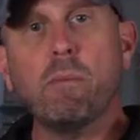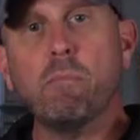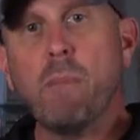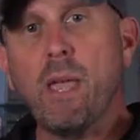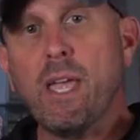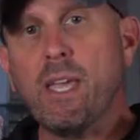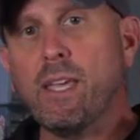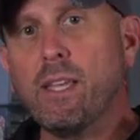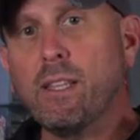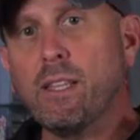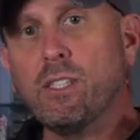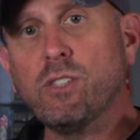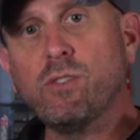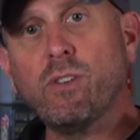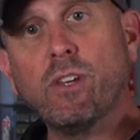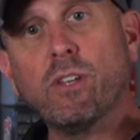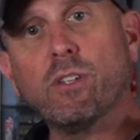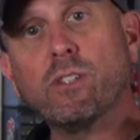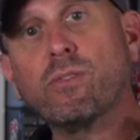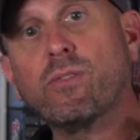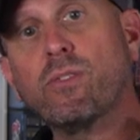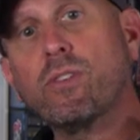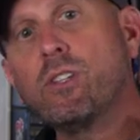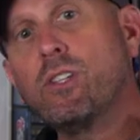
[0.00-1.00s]
I'm making these
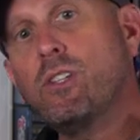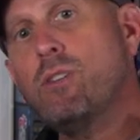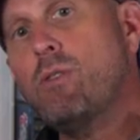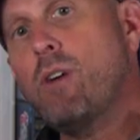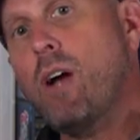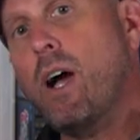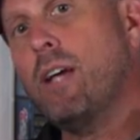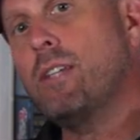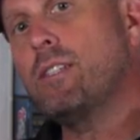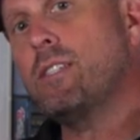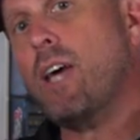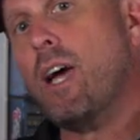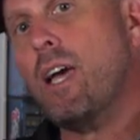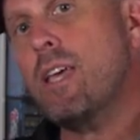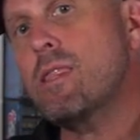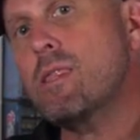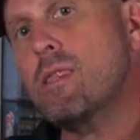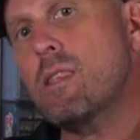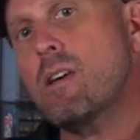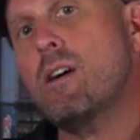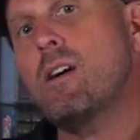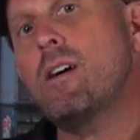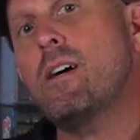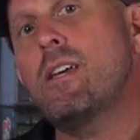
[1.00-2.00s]
videos for you guys, I
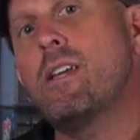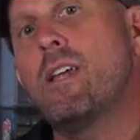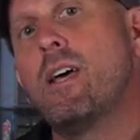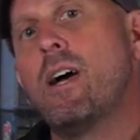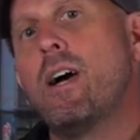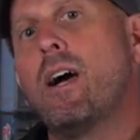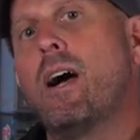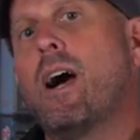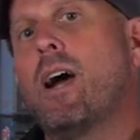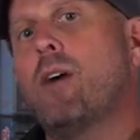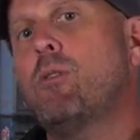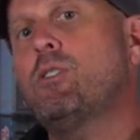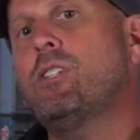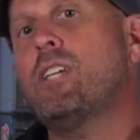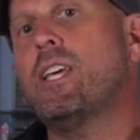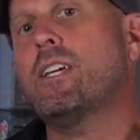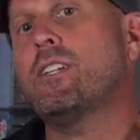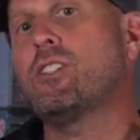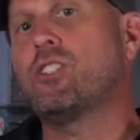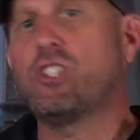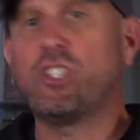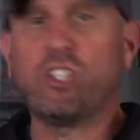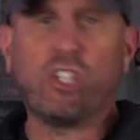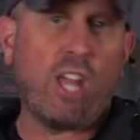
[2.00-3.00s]
thought I would take
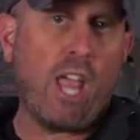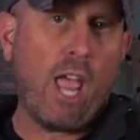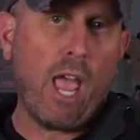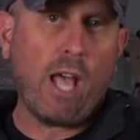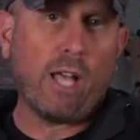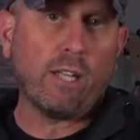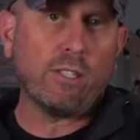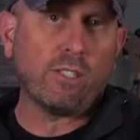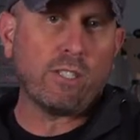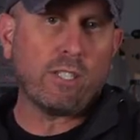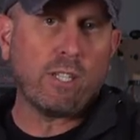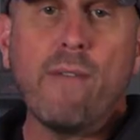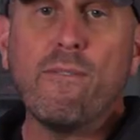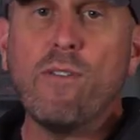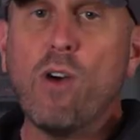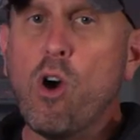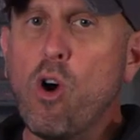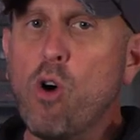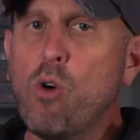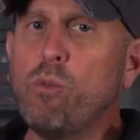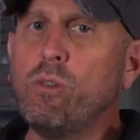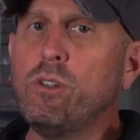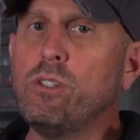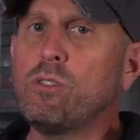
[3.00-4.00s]
a chance. I've
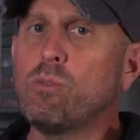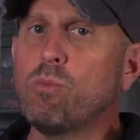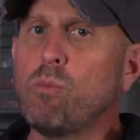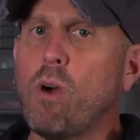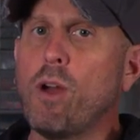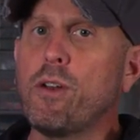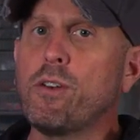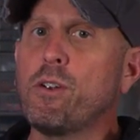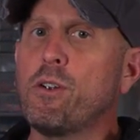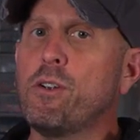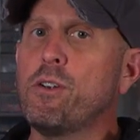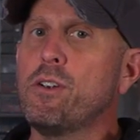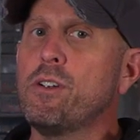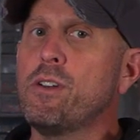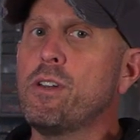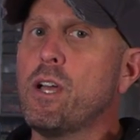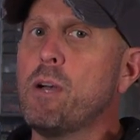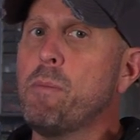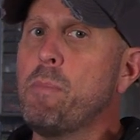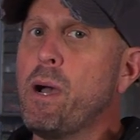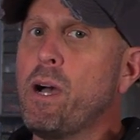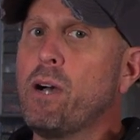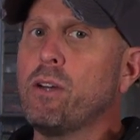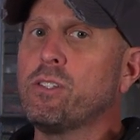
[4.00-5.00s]
always wondered
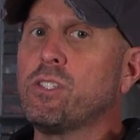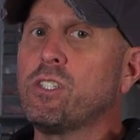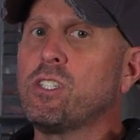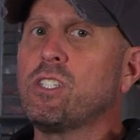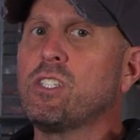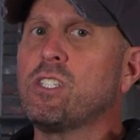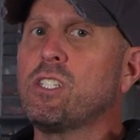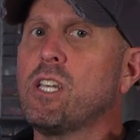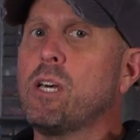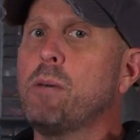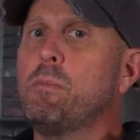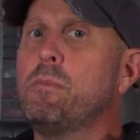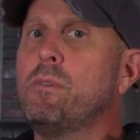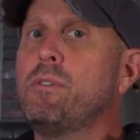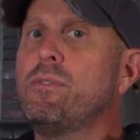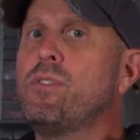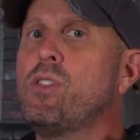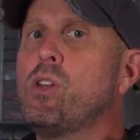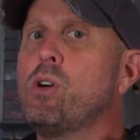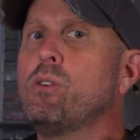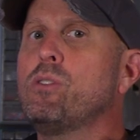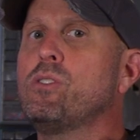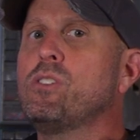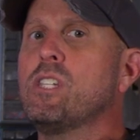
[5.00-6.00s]
about some
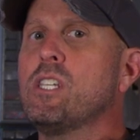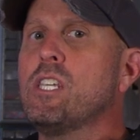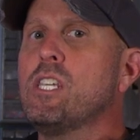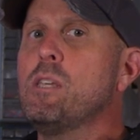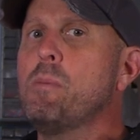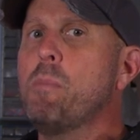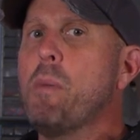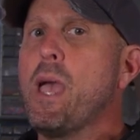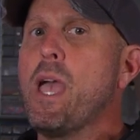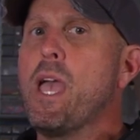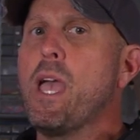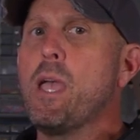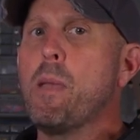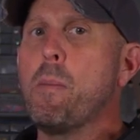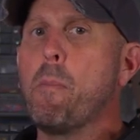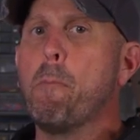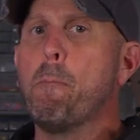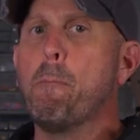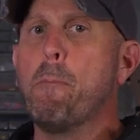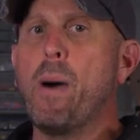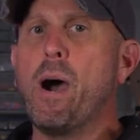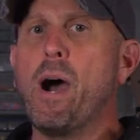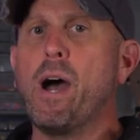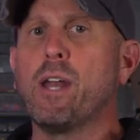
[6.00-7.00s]
of those eBay
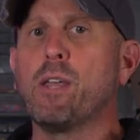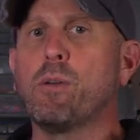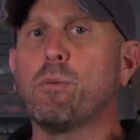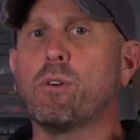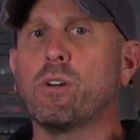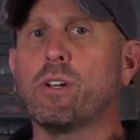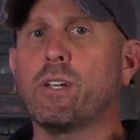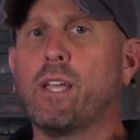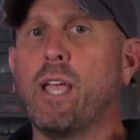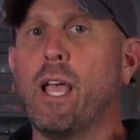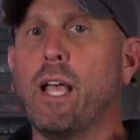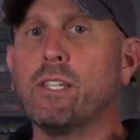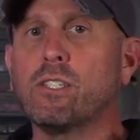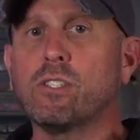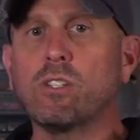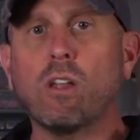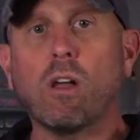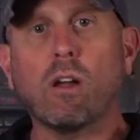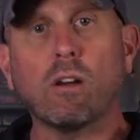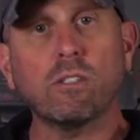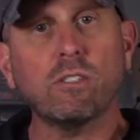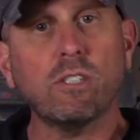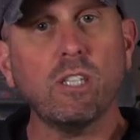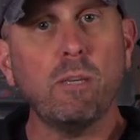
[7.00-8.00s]
bodywork kits,
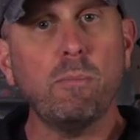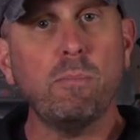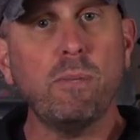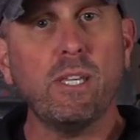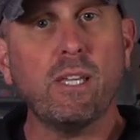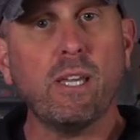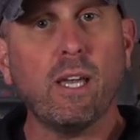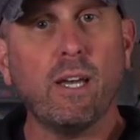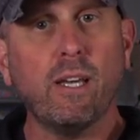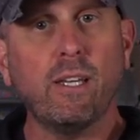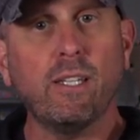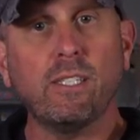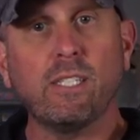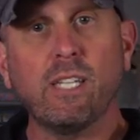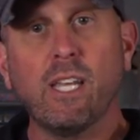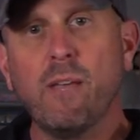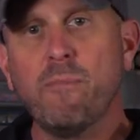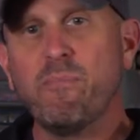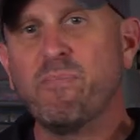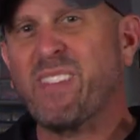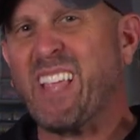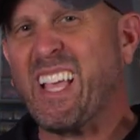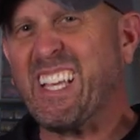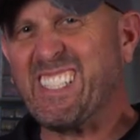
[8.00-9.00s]
largely because
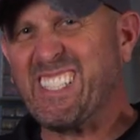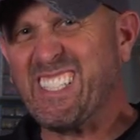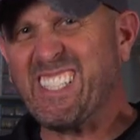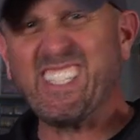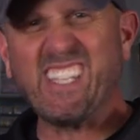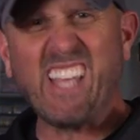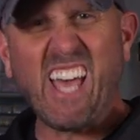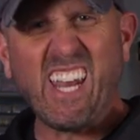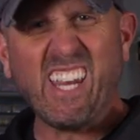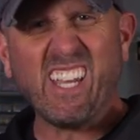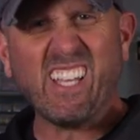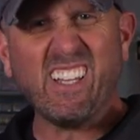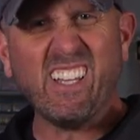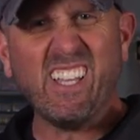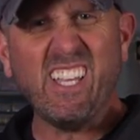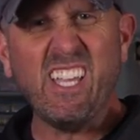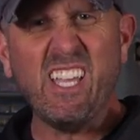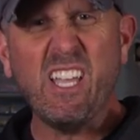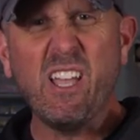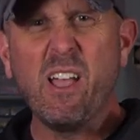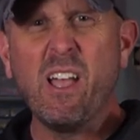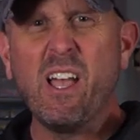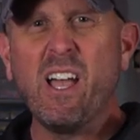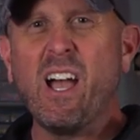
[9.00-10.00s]

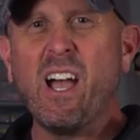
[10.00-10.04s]
aesthetically,